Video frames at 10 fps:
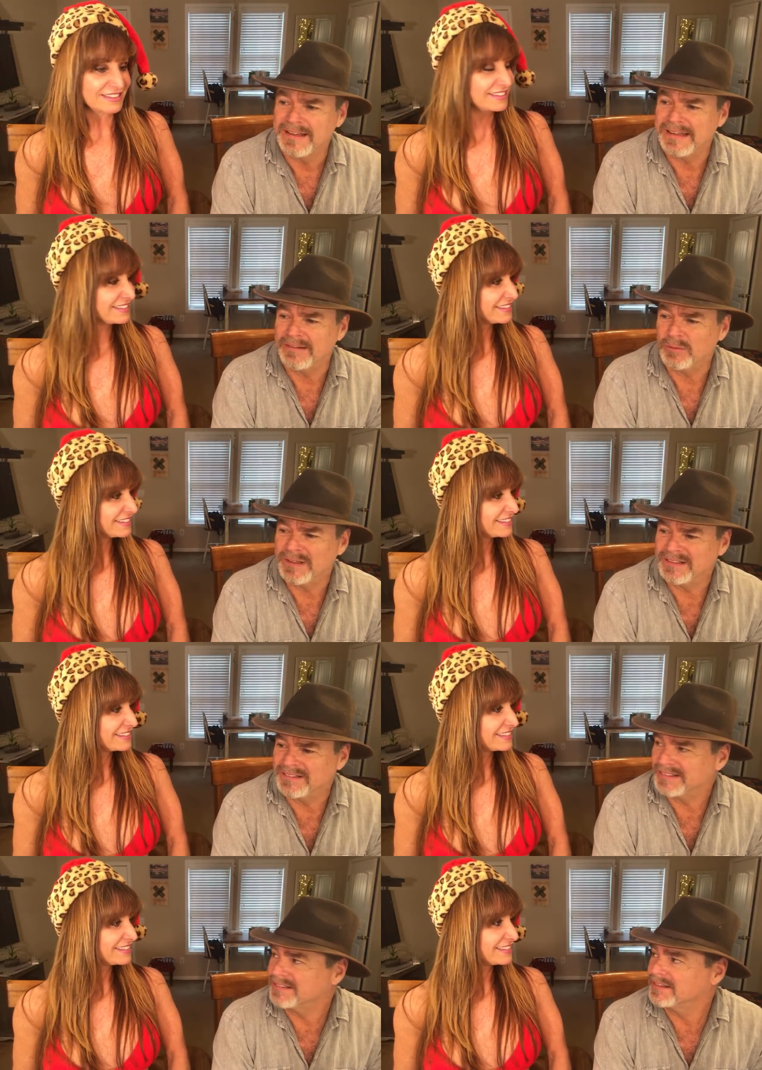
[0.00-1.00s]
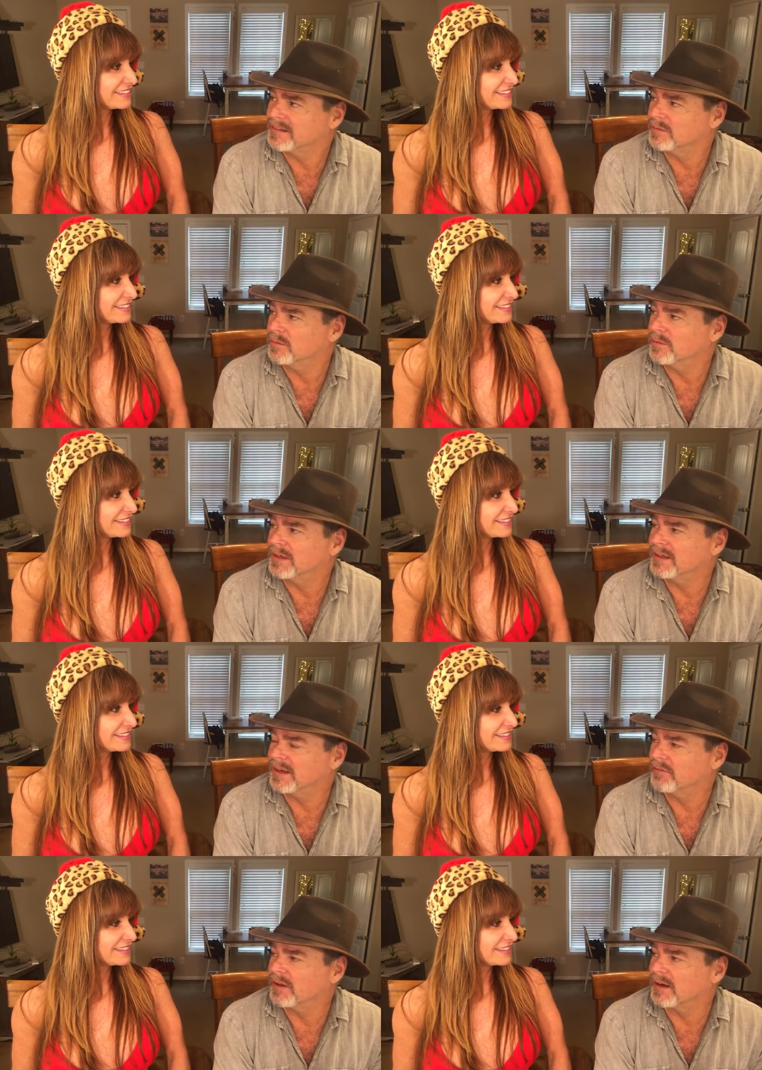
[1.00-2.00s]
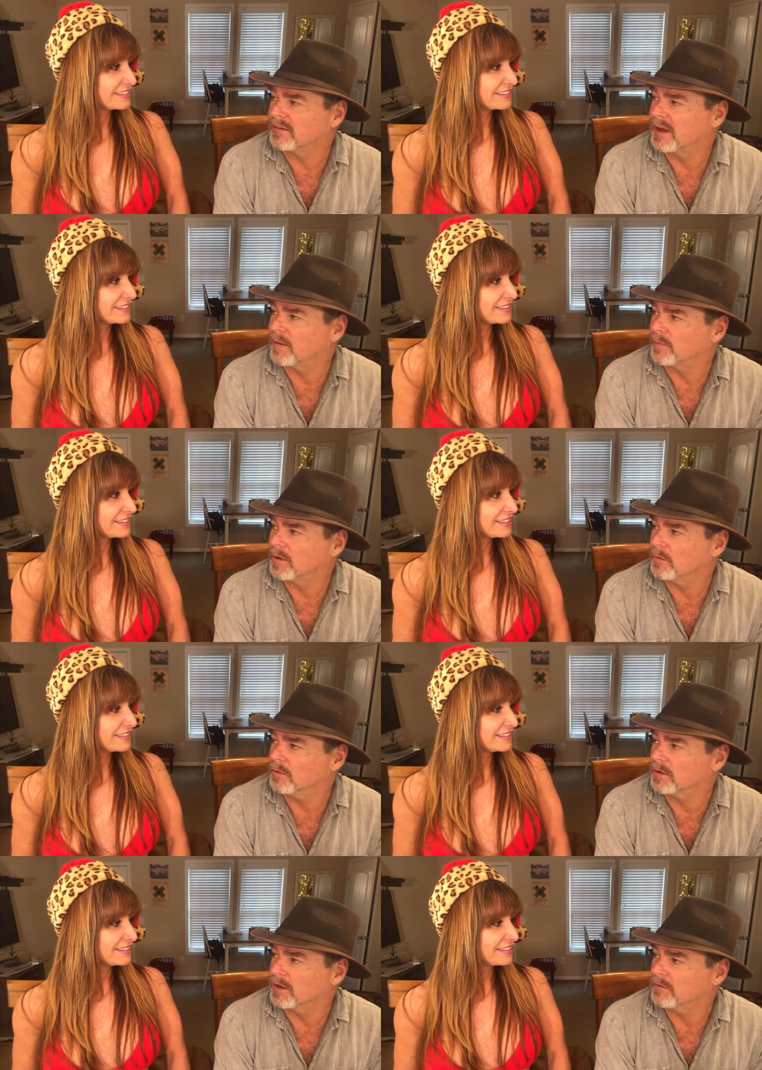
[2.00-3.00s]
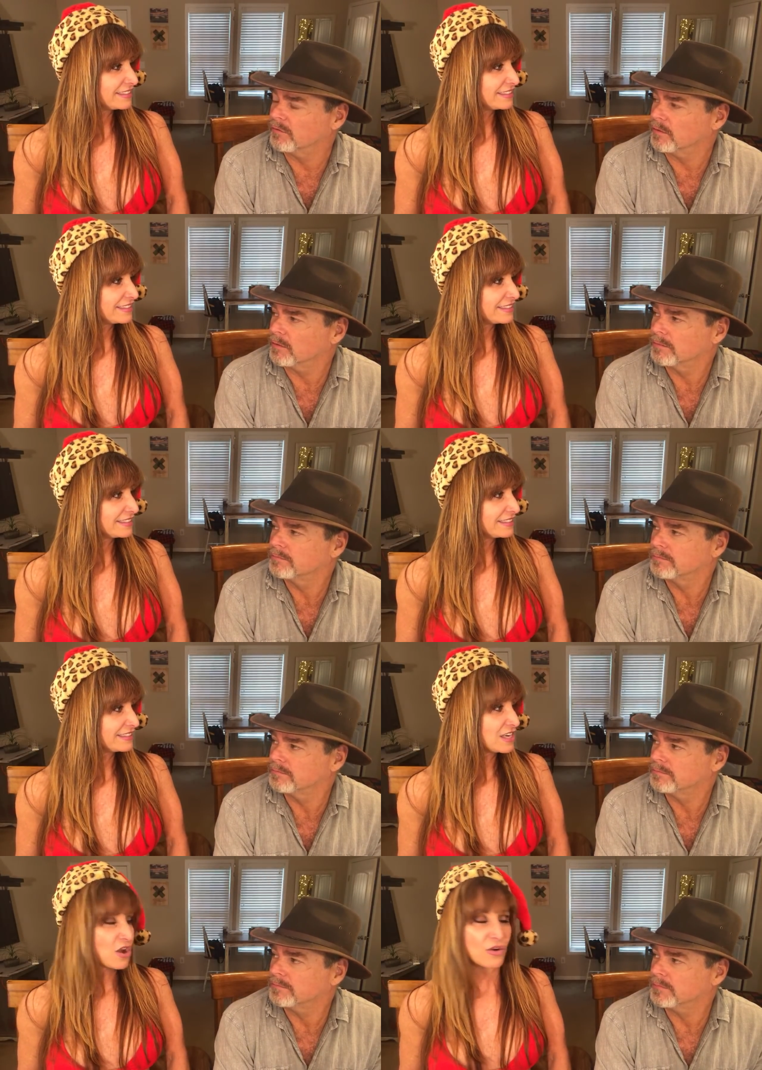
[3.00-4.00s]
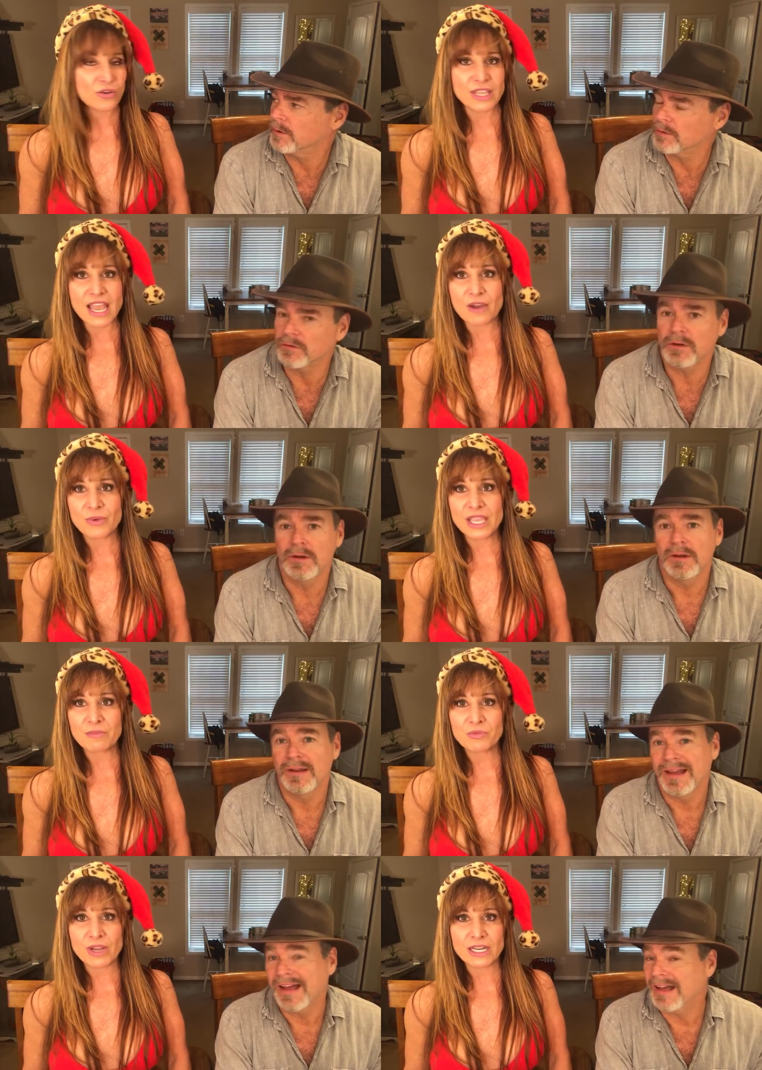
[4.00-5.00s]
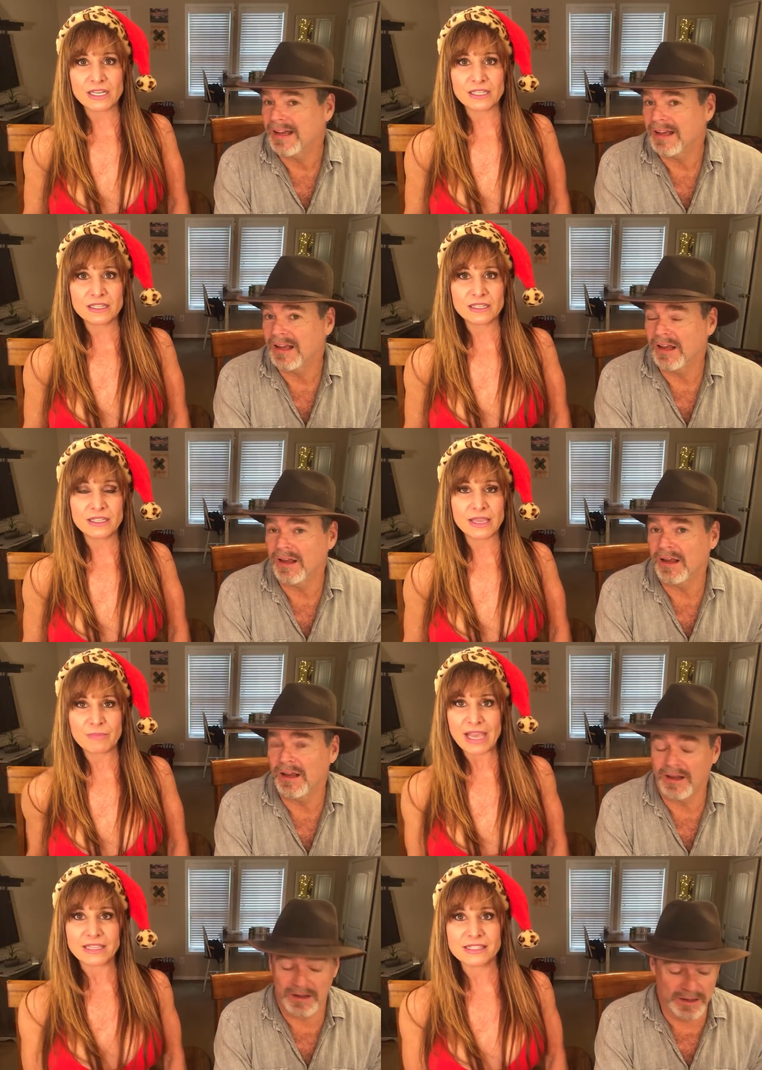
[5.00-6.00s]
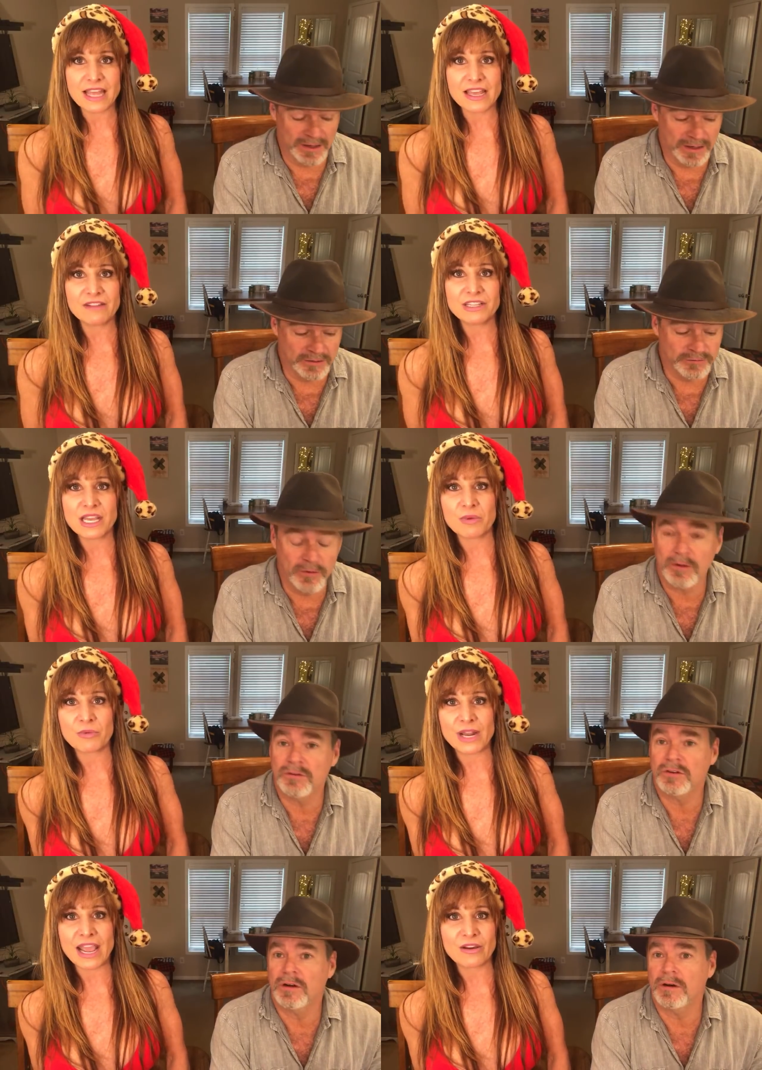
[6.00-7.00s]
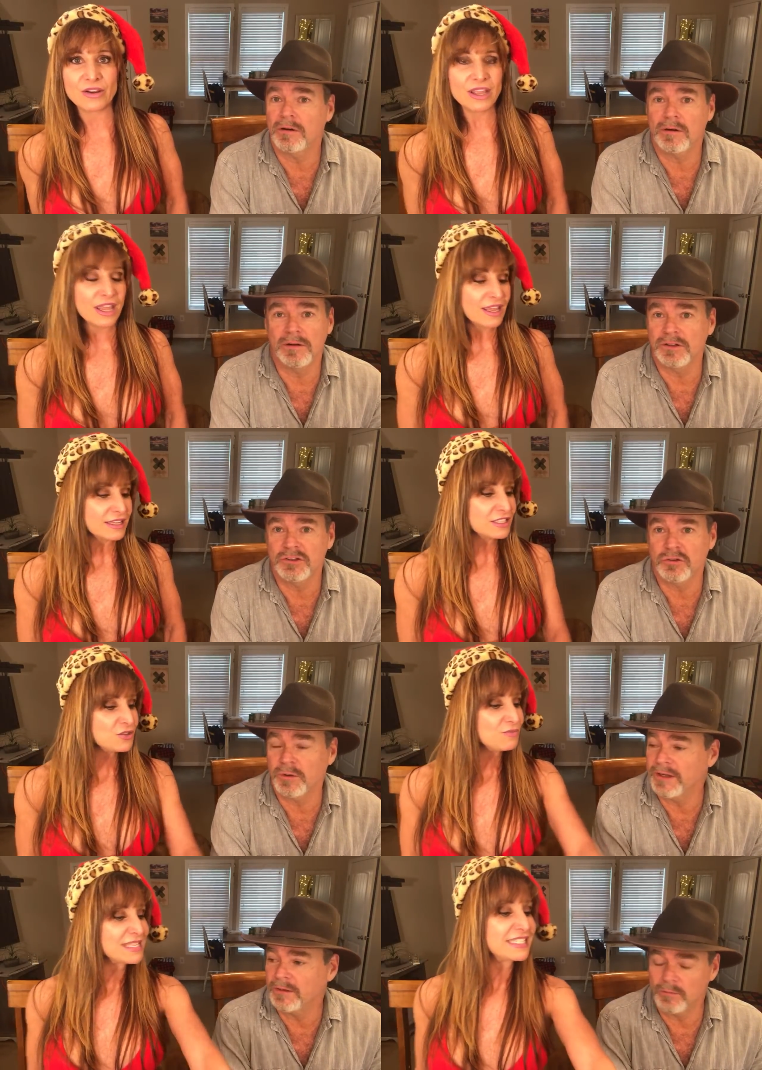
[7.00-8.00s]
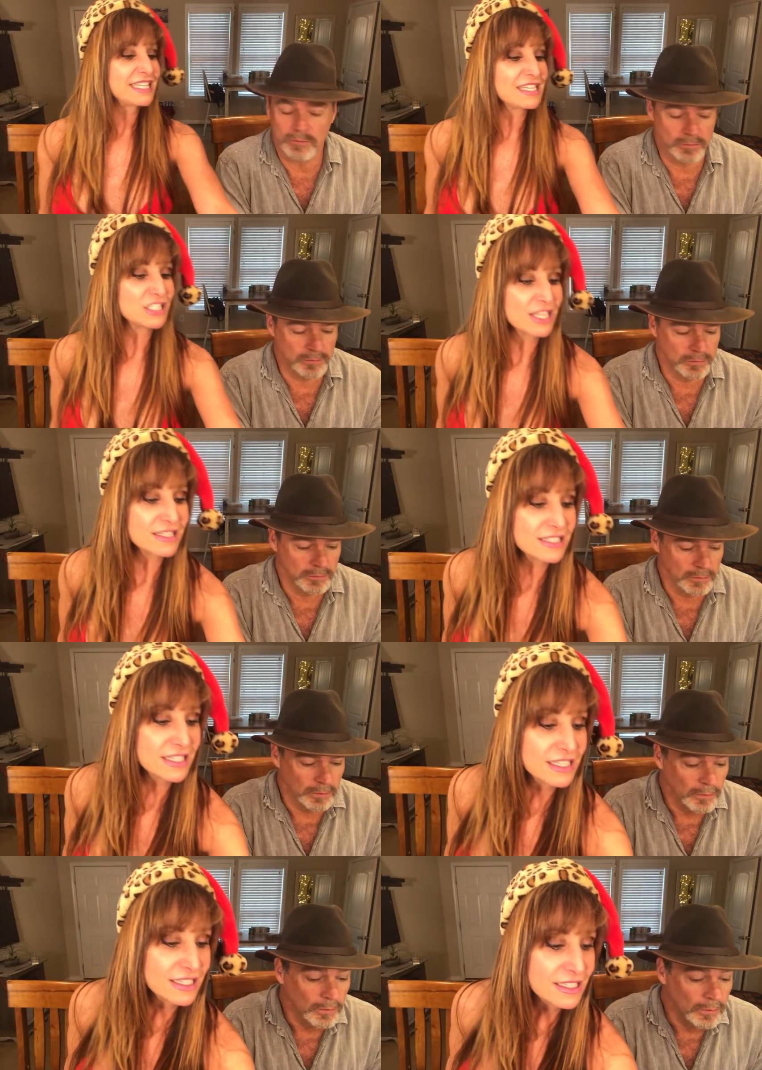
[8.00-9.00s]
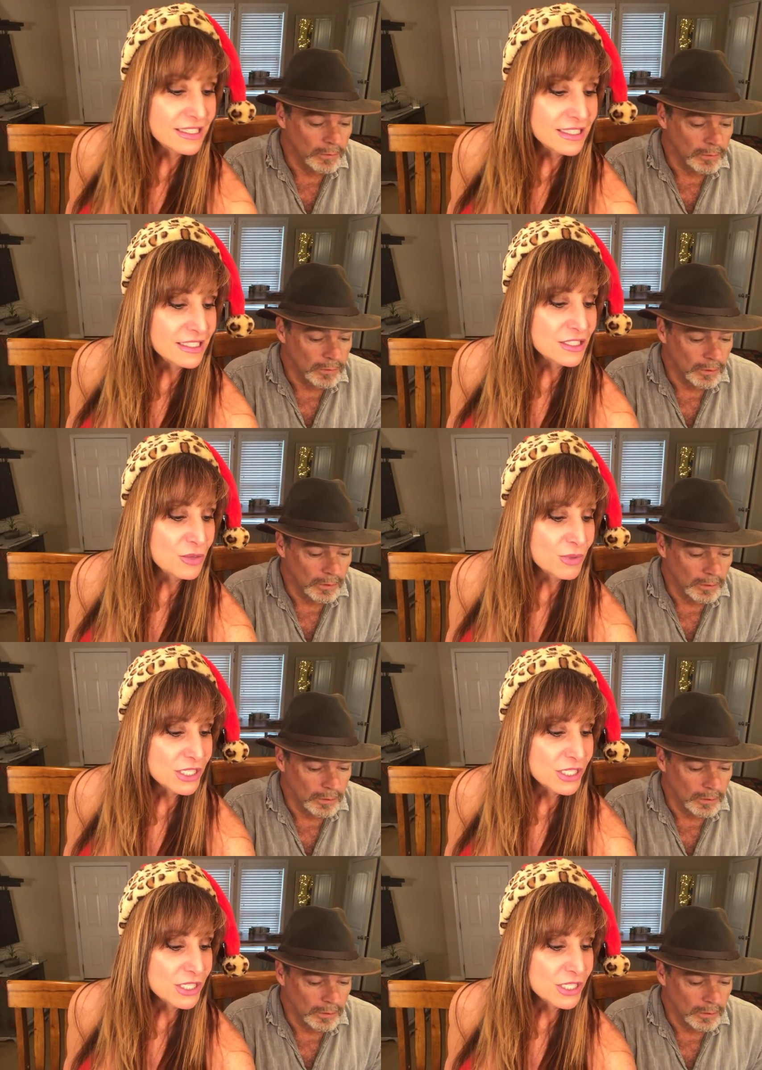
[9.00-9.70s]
Speaker 1: and we didn't. We didn't have a lot of time to go looking for.
Speaker 2: No. Art. Yeah, we kept wanting to get back inside every time we went out. Art on the street. You missed Dan Jensen. He, he did a super